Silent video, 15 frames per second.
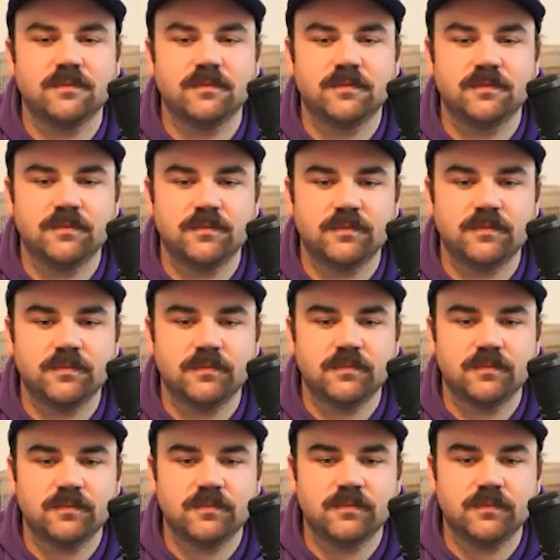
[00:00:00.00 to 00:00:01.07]

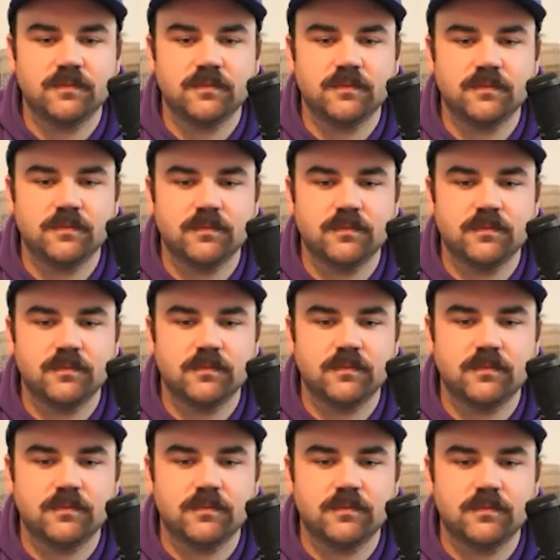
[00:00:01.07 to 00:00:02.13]

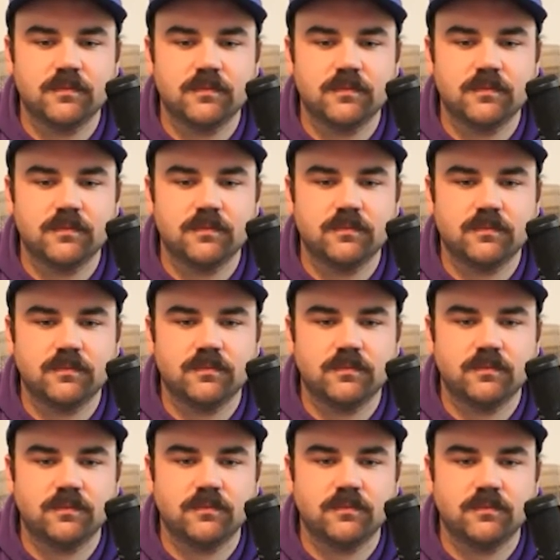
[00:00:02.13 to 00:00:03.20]

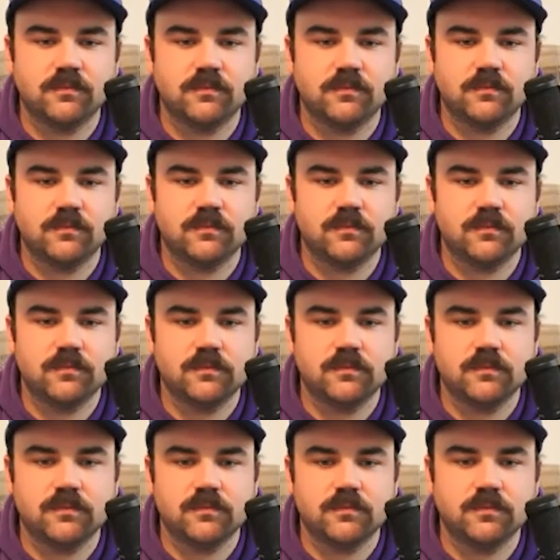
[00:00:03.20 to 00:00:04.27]

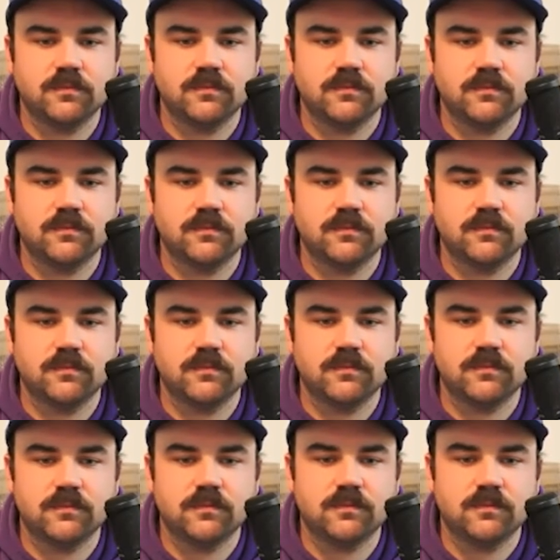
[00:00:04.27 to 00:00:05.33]

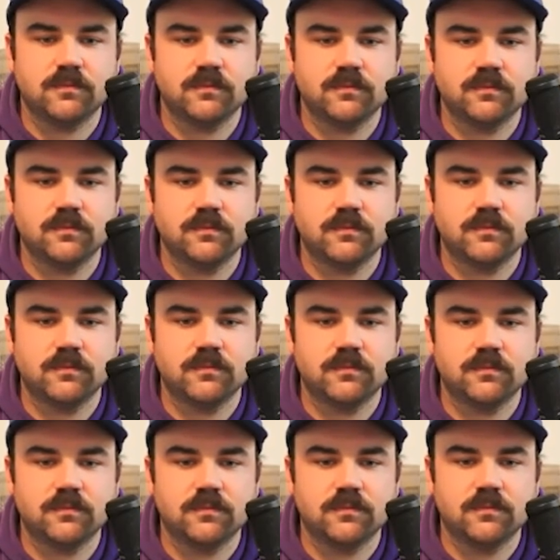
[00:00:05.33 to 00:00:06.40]

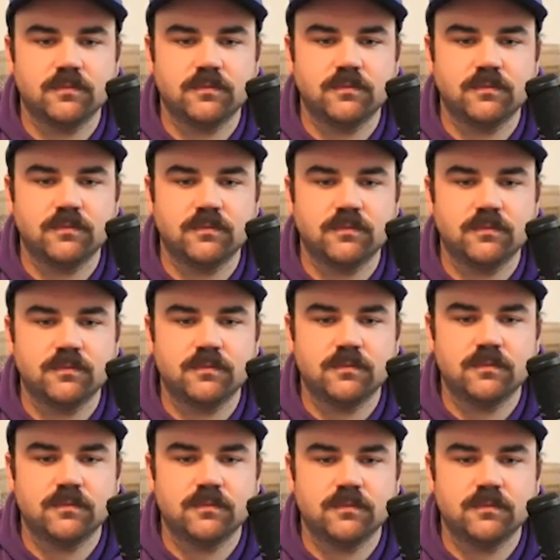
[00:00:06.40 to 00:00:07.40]
[no speech]